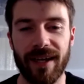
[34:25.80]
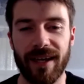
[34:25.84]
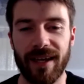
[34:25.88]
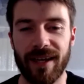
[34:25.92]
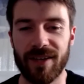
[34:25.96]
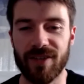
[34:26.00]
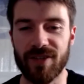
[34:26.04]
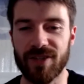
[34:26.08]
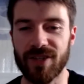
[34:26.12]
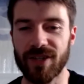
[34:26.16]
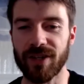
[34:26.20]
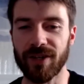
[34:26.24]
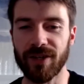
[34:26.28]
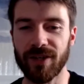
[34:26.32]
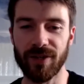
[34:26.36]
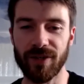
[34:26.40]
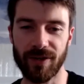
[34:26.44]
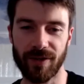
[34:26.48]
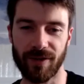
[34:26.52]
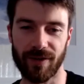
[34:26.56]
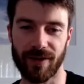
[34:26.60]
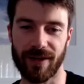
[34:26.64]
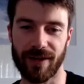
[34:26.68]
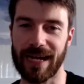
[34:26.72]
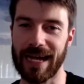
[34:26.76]

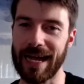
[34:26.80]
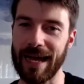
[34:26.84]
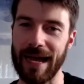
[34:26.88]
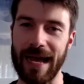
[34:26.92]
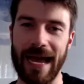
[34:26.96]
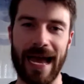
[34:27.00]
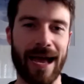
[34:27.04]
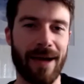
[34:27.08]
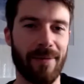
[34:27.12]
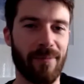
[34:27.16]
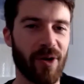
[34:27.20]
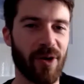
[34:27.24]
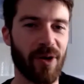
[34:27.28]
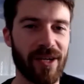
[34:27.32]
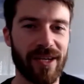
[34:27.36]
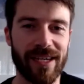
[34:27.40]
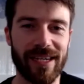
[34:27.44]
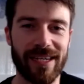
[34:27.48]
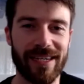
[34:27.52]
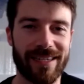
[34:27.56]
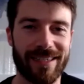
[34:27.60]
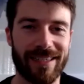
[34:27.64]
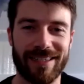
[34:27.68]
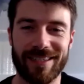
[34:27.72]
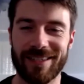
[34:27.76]
So, am
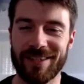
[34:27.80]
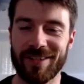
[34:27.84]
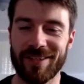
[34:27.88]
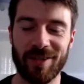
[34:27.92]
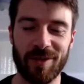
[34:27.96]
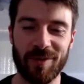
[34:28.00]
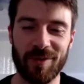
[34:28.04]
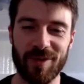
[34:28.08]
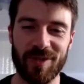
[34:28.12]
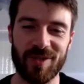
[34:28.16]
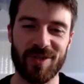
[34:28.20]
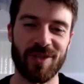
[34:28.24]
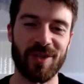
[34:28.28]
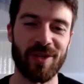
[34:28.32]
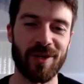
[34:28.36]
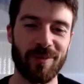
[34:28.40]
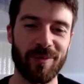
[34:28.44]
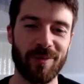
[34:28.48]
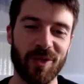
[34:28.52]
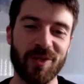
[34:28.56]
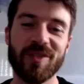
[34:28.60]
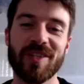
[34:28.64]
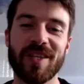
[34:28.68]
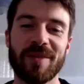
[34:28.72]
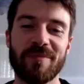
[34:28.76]
I going to assume
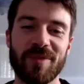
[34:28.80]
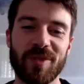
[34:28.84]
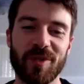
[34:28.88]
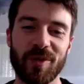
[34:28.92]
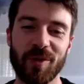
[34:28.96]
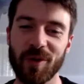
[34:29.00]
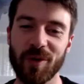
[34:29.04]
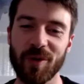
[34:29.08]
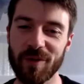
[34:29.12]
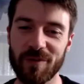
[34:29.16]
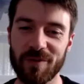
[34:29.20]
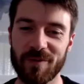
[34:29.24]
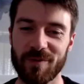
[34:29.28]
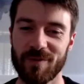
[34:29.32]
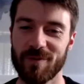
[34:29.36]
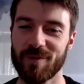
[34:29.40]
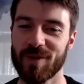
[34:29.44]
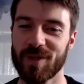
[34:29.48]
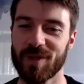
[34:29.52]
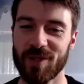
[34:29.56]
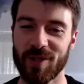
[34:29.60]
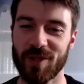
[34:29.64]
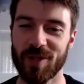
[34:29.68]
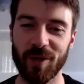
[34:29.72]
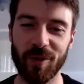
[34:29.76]
you're some sort of
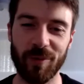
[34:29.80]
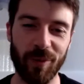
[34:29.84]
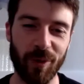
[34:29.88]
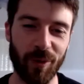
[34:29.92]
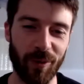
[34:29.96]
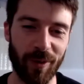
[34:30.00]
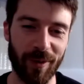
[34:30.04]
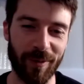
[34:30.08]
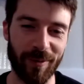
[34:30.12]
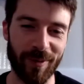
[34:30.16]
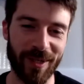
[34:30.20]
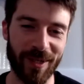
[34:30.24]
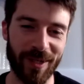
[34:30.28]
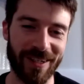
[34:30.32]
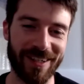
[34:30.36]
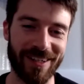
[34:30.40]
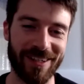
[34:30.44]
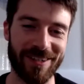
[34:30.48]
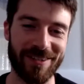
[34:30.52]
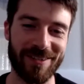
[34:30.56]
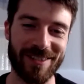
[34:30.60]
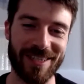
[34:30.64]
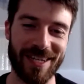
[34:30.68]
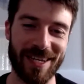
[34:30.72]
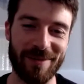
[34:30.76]
superwoman
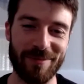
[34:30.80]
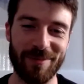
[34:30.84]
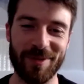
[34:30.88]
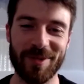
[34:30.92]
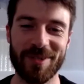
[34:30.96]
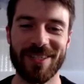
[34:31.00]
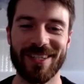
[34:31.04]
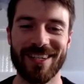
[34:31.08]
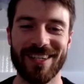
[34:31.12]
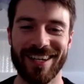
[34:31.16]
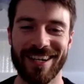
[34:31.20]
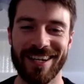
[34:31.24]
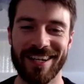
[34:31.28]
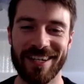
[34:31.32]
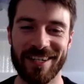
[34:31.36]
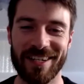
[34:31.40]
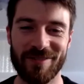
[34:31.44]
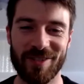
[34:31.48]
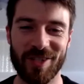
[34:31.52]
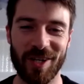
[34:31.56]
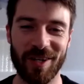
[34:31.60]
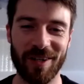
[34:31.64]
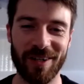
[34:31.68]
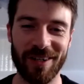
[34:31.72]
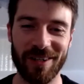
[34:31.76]
who's able to kind of
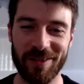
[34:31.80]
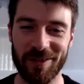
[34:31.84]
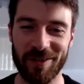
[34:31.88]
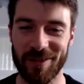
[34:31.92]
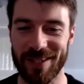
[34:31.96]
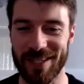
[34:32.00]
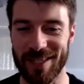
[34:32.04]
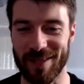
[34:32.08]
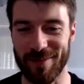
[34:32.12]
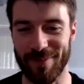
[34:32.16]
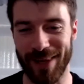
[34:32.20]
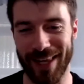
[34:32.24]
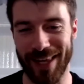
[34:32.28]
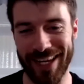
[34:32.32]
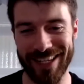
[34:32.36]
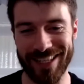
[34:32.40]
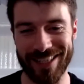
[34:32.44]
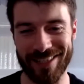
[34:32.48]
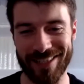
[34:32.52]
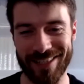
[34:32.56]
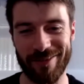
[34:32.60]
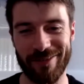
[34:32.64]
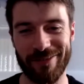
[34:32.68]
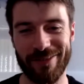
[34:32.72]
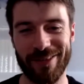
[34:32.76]
juggle all these
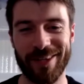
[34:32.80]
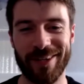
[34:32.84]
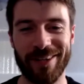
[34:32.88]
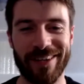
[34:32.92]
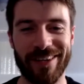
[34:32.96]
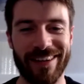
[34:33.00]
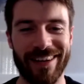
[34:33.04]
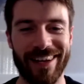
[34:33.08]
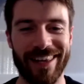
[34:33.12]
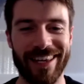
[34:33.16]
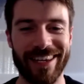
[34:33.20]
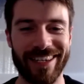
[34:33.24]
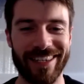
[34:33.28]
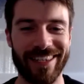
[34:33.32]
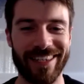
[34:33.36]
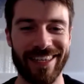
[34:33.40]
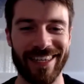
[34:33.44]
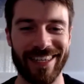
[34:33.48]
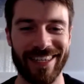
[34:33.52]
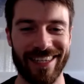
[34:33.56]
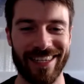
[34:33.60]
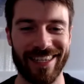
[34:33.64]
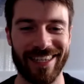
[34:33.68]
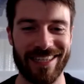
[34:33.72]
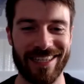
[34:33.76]
plates, or have you got like
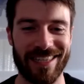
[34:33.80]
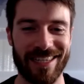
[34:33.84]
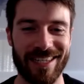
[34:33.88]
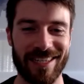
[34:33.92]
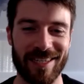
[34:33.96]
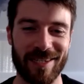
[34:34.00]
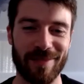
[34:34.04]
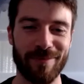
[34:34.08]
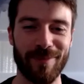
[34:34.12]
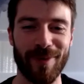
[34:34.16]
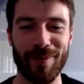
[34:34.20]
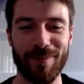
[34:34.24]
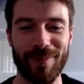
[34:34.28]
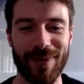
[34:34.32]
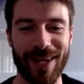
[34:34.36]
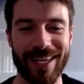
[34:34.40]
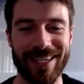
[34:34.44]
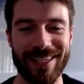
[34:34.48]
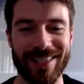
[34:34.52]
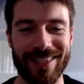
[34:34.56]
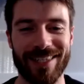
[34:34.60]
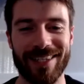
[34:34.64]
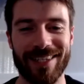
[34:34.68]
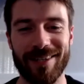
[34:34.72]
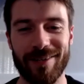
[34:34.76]
a system in
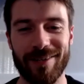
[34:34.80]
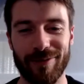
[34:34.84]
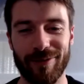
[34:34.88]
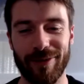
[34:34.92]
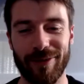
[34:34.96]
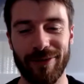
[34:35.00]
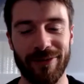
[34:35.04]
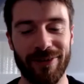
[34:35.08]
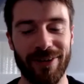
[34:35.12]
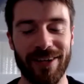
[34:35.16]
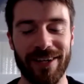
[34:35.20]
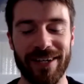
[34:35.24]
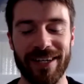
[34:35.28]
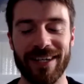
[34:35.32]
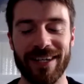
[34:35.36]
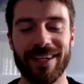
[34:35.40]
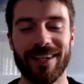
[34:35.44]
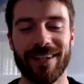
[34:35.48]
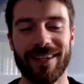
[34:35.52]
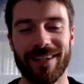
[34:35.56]
place that you've refined?